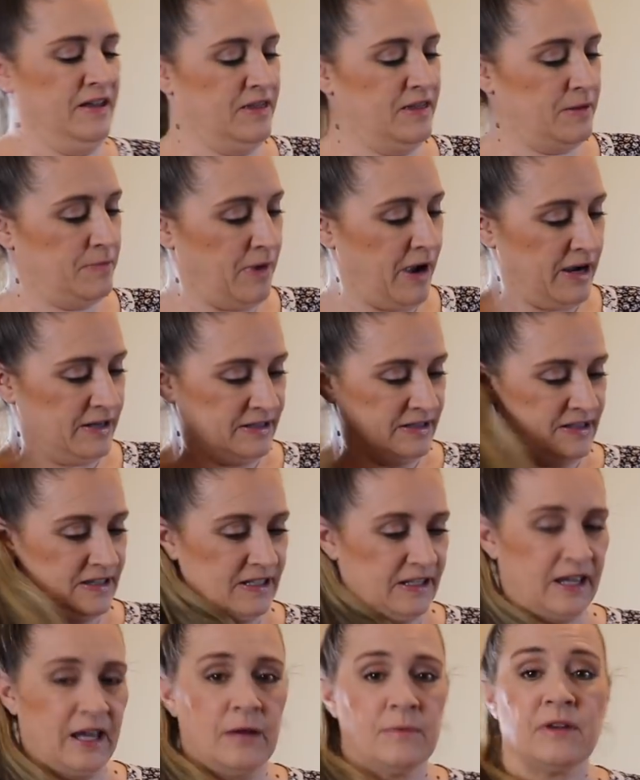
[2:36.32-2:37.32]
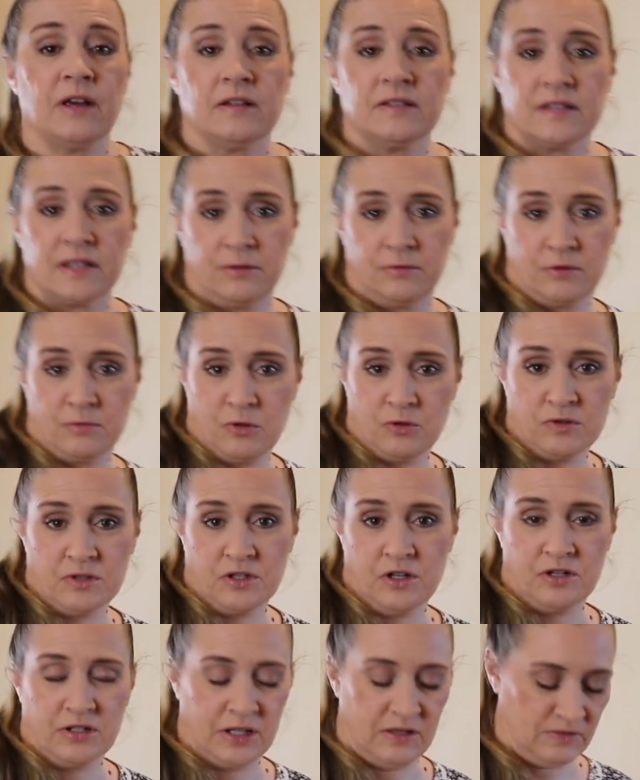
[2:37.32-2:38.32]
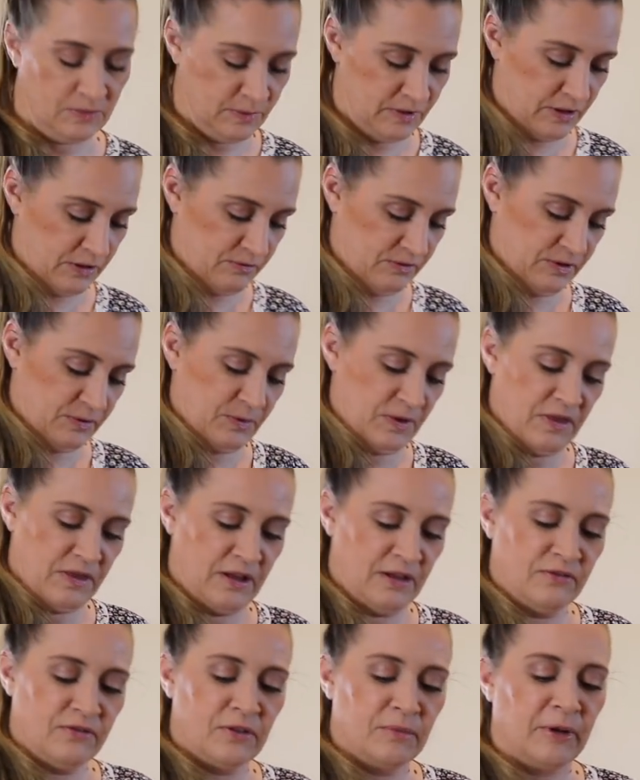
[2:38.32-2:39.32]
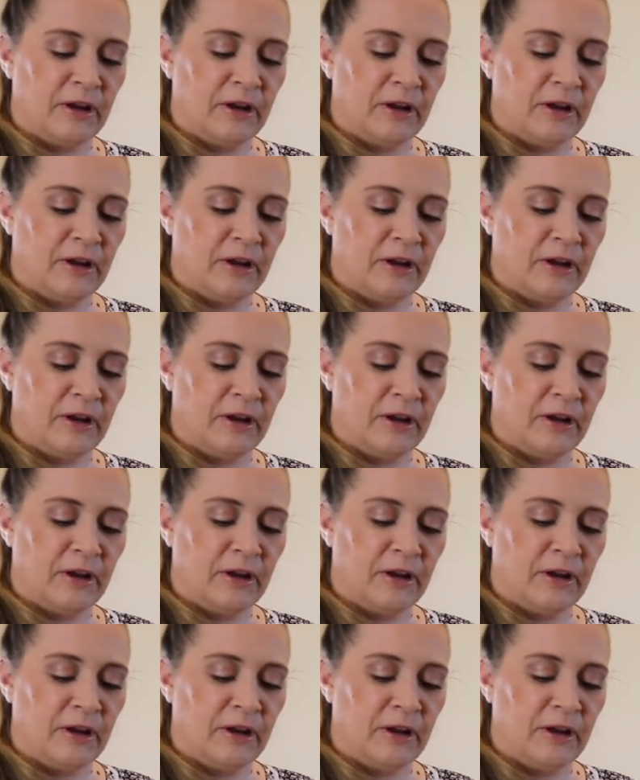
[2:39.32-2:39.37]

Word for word: the boxes that came, yes, they were mostly all gifts, but there was one thing for